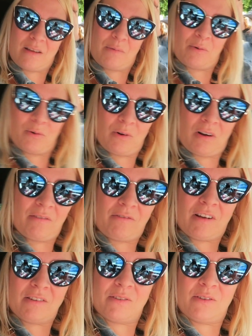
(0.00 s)
so we're all like
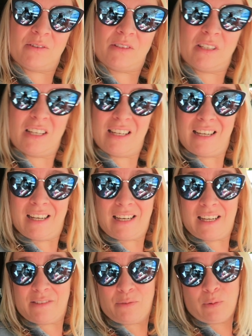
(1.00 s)
fuzzled
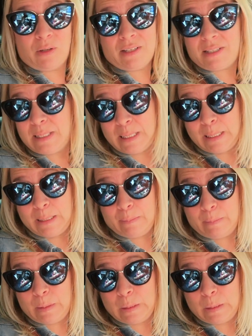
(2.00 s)
and he's fallen asleep.